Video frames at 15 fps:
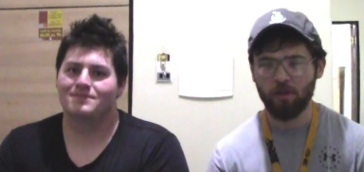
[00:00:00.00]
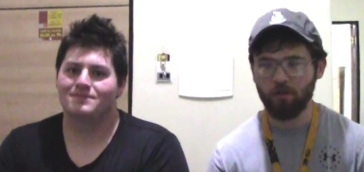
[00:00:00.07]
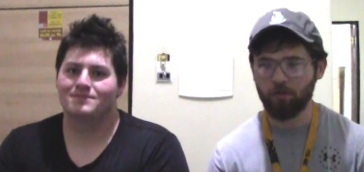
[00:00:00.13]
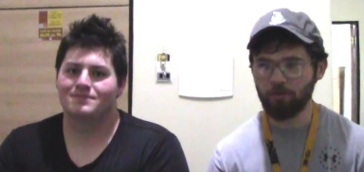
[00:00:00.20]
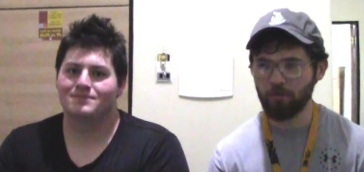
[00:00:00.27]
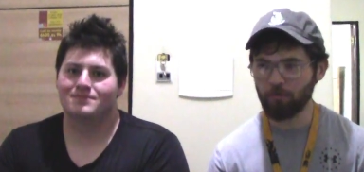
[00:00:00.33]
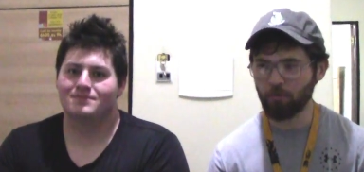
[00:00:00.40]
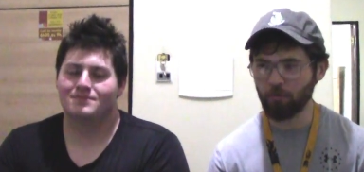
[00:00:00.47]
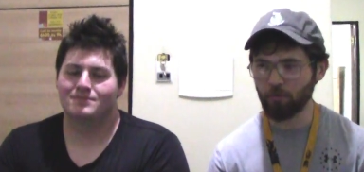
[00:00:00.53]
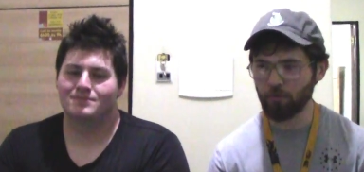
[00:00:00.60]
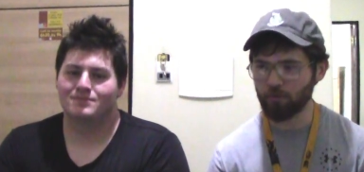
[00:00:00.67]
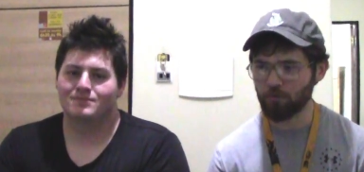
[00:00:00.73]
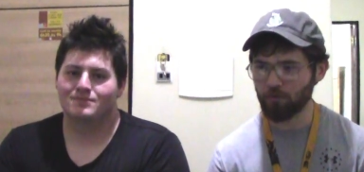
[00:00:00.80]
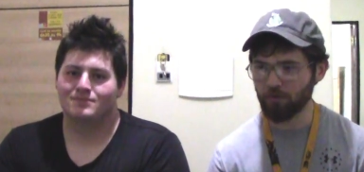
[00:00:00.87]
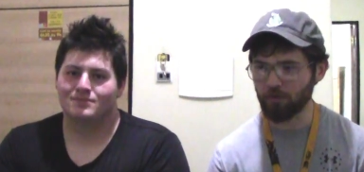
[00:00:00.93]
Speaker 1: people
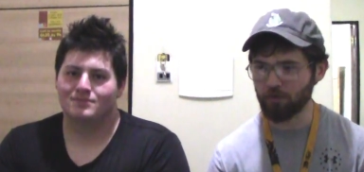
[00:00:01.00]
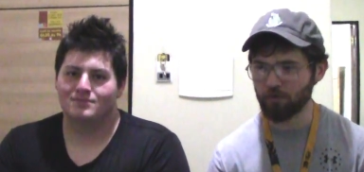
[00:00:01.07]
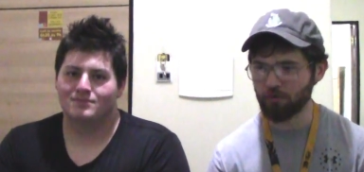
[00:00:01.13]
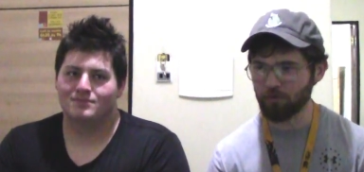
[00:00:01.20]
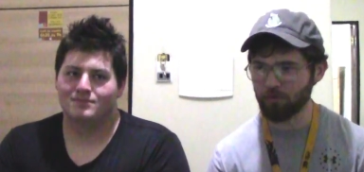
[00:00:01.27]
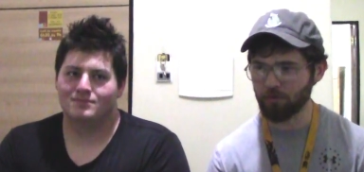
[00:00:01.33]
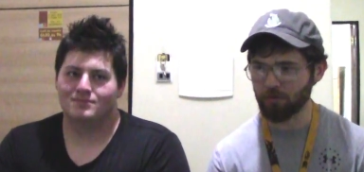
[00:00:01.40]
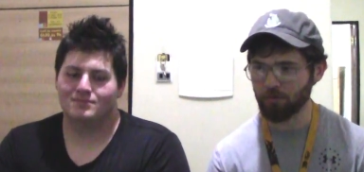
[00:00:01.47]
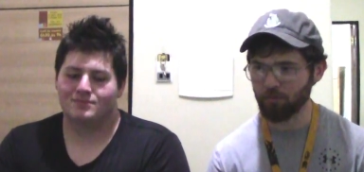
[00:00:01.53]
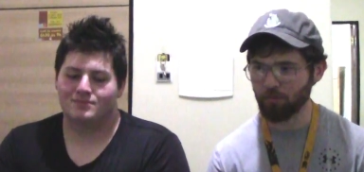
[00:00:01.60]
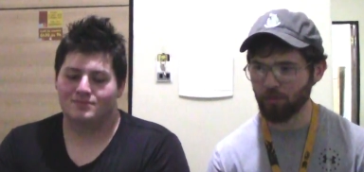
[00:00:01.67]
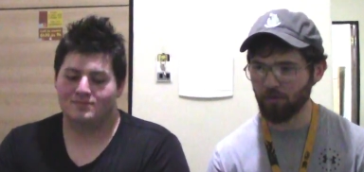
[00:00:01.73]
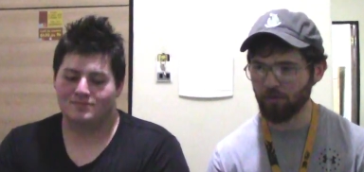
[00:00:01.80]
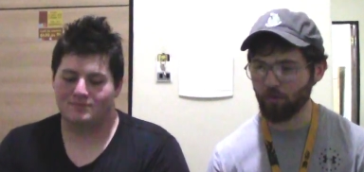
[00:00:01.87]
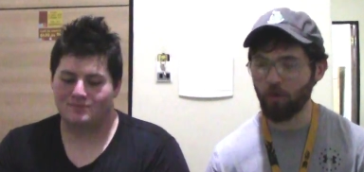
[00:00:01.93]
which we are doing
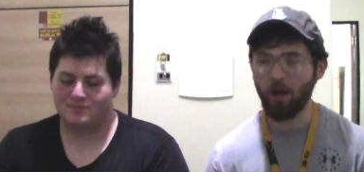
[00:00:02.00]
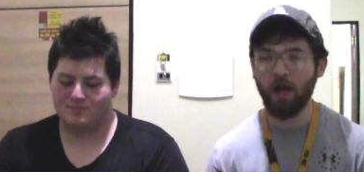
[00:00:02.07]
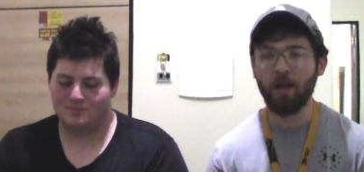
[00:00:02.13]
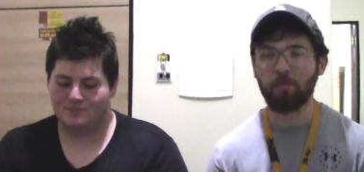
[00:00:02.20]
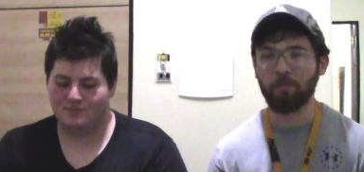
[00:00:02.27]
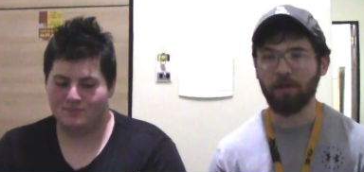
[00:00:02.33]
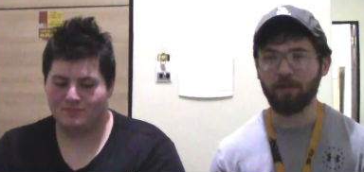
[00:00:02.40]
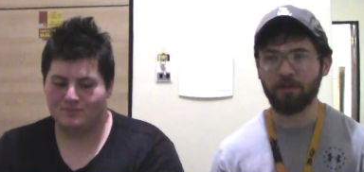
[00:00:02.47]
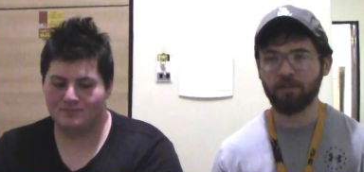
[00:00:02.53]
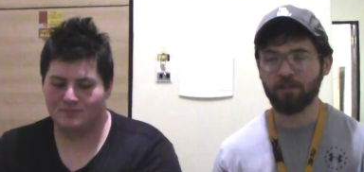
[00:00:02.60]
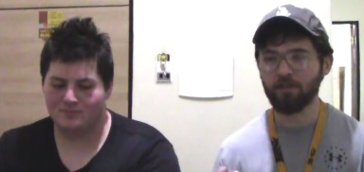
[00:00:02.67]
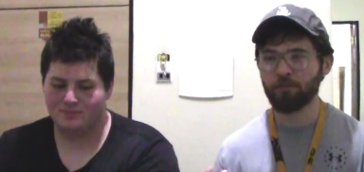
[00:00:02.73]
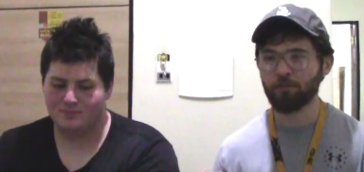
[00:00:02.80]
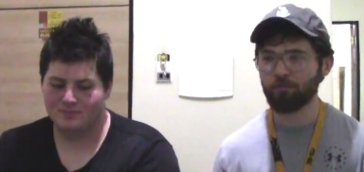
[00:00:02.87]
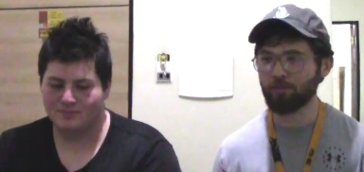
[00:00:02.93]
with well i met
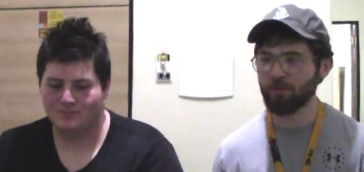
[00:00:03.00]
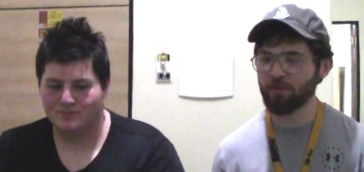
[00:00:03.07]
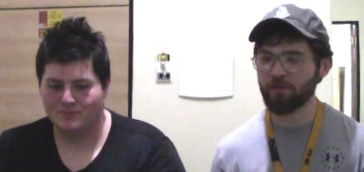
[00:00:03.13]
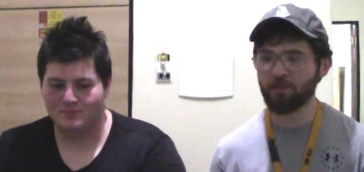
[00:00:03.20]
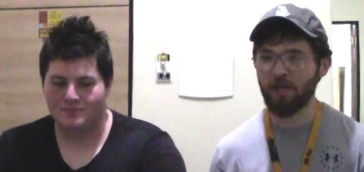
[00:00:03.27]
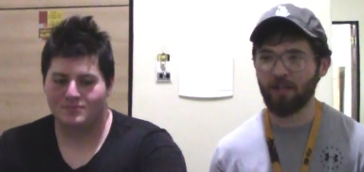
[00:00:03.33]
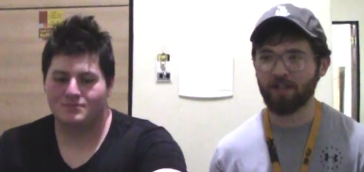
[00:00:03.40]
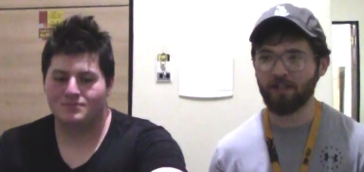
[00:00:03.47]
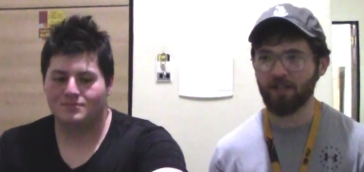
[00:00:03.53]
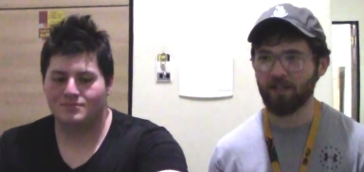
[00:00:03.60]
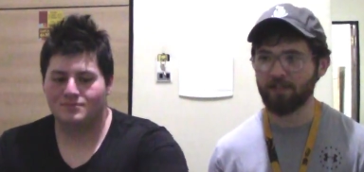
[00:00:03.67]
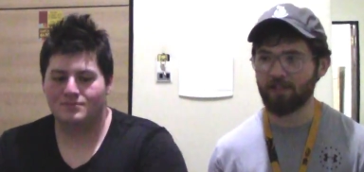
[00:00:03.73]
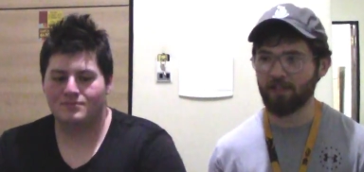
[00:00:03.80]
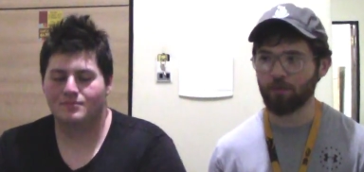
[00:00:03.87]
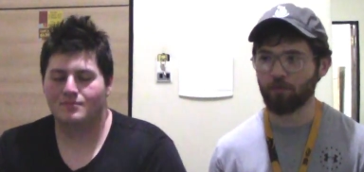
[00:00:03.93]
he's he's had
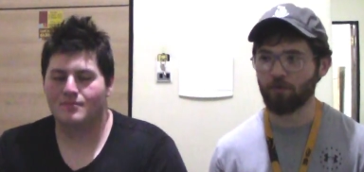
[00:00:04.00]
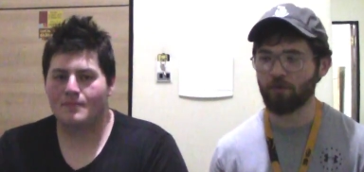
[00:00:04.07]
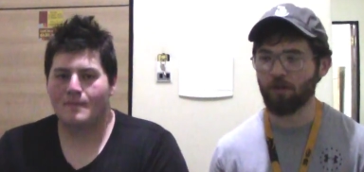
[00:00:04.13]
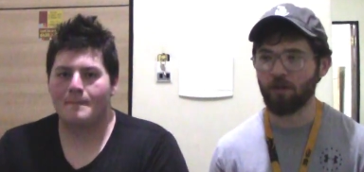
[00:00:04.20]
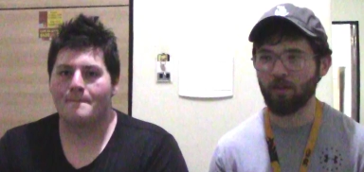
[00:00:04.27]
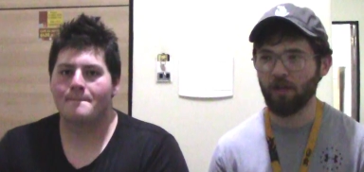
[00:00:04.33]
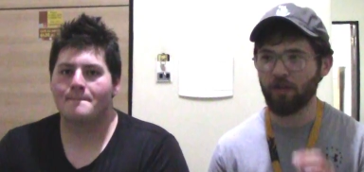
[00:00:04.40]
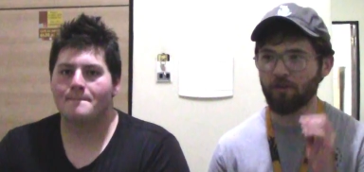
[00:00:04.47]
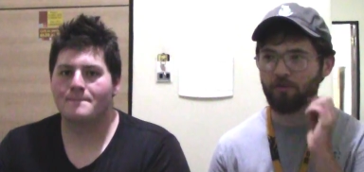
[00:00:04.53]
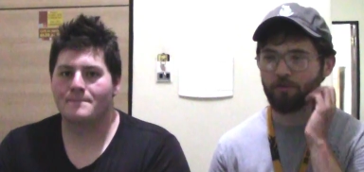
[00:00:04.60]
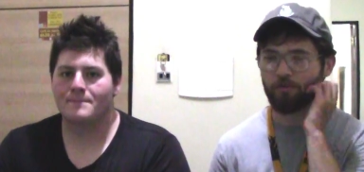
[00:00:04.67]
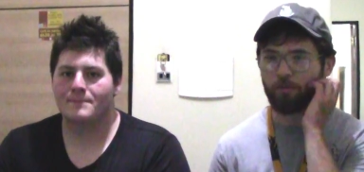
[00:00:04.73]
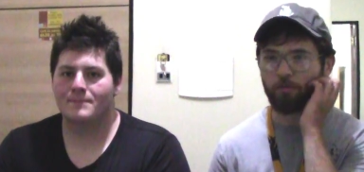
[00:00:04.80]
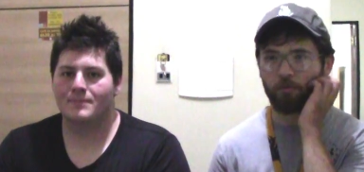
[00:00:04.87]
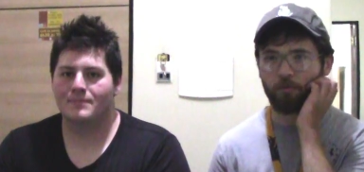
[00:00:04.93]
contact with a lot of these
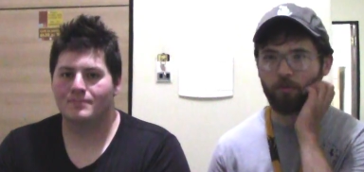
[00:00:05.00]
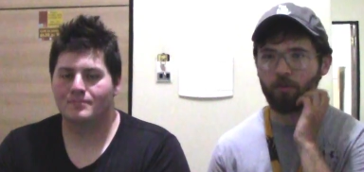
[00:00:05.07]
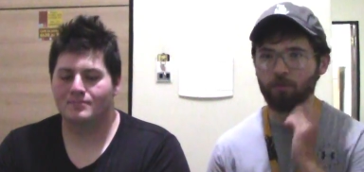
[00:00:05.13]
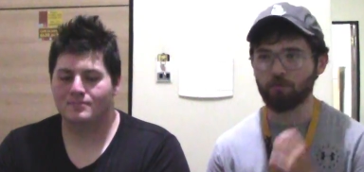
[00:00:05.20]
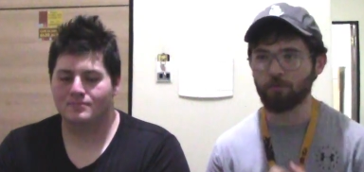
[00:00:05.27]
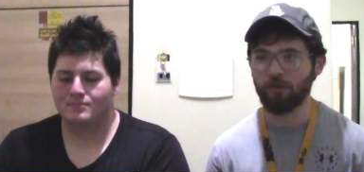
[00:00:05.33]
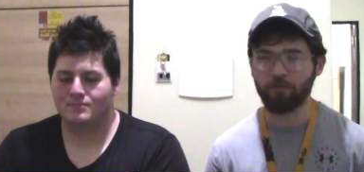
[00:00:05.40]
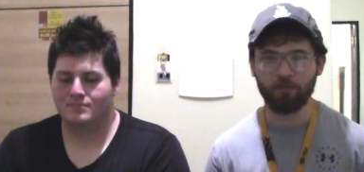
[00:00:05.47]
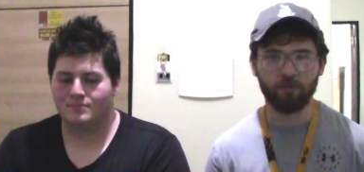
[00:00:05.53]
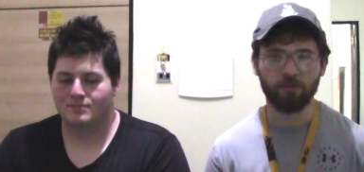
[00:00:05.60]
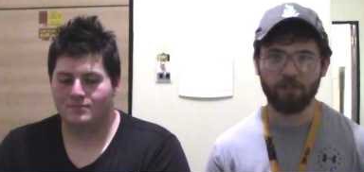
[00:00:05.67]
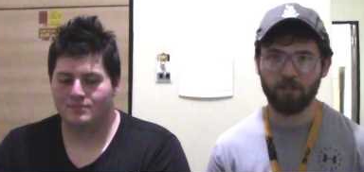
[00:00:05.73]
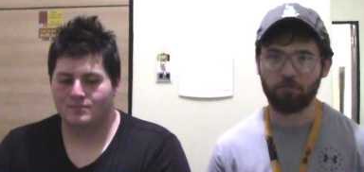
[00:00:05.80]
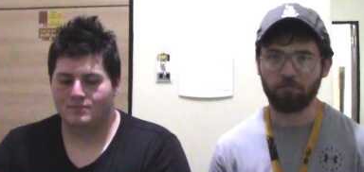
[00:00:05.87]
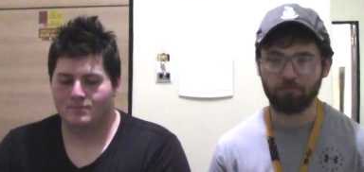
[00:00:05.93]
people but it was my first
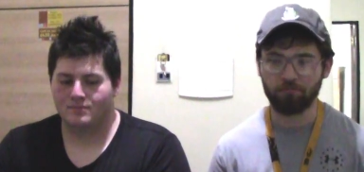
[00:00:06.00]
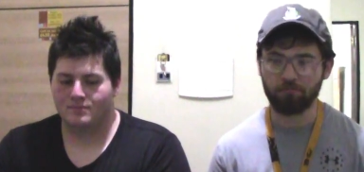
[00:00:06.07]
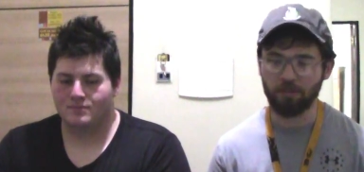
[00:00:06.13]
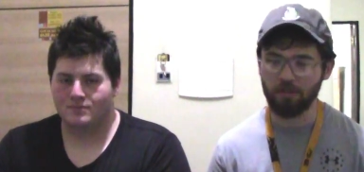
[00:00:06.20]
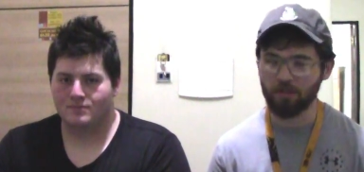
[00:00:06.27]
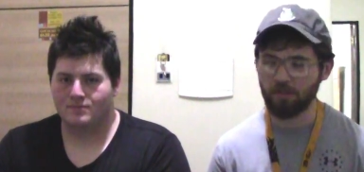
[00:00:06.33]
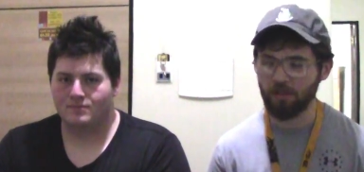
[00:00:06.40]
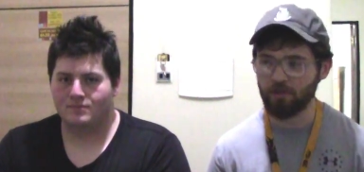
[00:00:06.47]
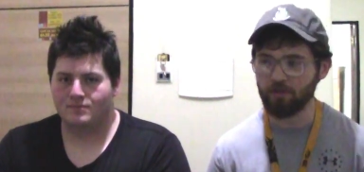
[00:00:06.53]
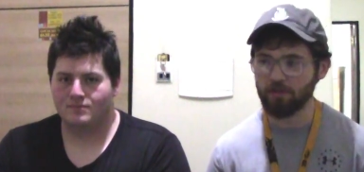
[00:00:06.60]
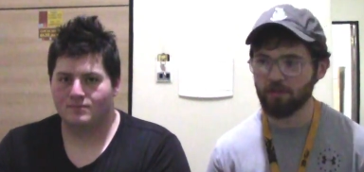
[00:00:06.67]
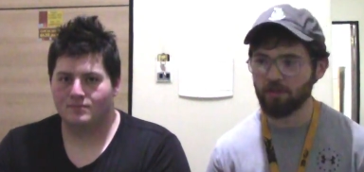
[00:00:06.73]
time meeting a lot of these